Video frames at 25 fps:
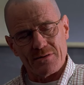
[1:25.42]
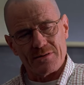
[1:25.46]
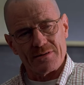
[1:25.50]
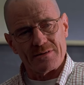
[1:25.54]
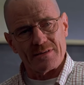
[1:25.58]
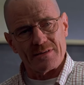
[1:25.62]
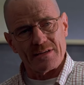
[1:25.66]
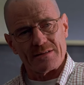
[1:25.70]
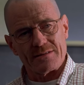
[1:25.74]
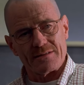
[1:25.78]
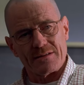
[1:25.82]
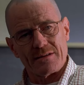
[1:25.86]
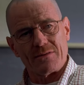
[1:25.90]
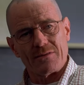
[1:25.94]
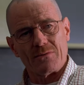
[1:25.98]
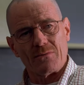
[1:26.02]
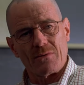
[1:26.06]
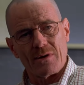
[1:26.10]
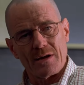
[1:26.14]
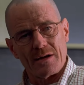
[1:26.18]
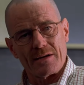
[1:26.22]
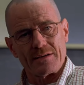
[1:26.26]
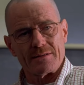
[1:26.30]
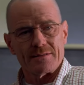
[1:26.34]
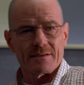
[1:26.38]
Machiavelli
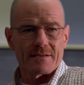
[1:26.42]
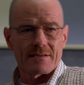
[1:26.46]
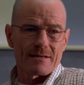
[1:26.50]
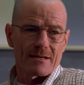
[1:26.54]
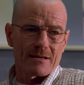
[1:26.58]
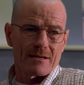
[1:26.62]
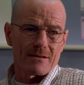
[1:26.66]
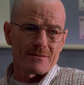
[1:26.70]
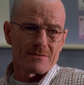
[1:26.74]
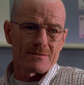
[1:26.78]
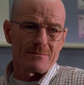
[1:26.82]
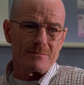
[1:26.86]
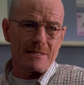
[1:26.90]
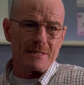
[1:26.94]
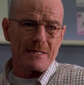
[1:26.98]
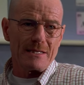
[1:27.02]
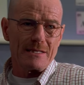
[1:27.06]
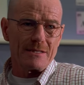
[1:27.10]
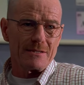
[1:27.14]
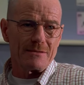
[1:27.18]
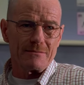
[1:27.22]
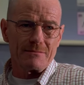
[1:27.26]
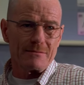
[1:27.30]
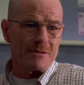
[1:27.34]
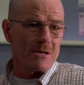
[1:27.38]
describes three
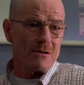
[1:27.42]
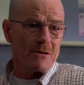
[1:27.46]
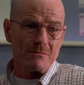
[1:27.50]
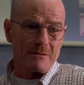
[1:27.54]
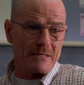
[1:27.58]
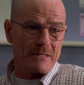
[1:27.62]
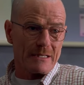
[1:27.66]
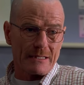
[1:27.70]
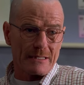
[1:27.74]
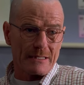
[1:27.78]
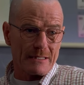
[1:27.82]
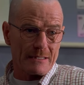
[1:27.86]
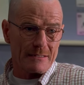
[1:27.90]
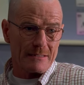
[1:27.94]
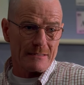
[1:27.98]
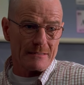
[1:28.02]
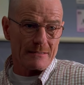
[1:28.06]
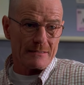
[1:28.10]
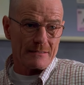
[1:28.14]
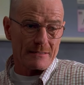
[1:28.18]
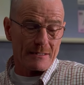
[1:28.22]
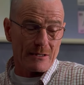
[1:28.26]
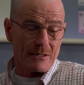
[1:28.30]
levels of intellect, with the